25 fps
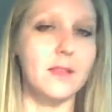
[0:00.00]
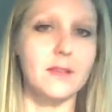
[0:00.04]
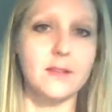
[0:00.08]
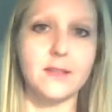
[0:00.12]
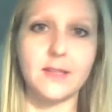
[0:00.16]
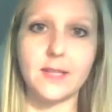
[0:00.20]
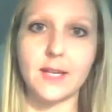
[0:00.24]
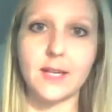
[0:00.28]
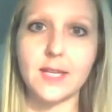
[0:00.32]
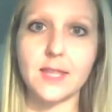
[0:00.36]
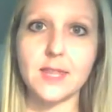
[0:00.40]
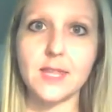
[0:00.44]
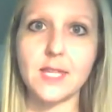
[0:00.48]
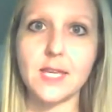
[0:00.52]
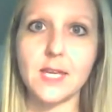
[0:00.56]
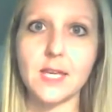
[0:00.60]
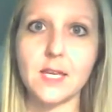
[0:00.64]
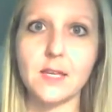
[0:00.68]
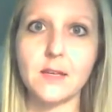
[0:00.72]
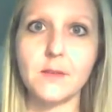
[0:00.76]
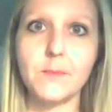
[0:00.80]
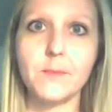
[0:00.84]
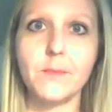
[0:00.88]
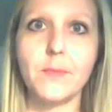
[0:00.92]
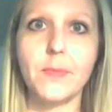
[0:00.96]
Second
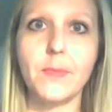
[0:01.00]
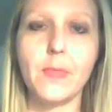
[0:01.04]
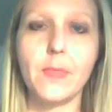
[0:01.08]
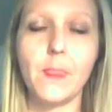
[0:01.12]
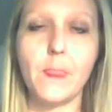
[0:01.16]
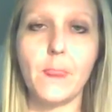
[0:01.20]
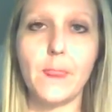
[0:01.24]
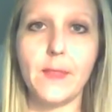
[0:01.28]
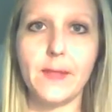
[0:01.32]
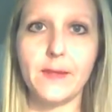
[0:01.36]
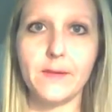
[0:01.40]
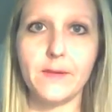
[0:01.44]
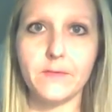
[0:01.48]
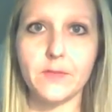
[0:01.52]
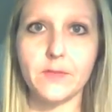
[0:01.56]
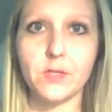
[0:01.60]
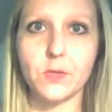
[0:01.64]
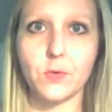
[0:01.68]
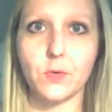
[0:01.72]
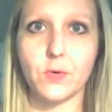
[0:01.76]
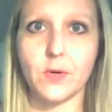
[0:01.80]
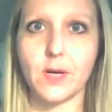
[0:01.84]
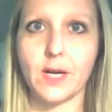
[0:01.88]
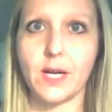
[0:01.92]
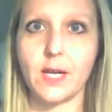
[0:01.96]
thing,
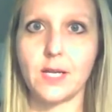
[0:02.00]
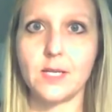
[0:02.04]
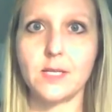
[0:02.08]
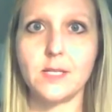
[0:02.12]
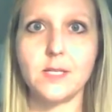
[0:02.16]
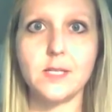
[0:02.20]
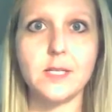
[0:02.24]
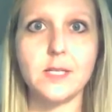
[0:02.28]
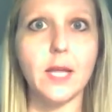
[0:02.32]
inventory.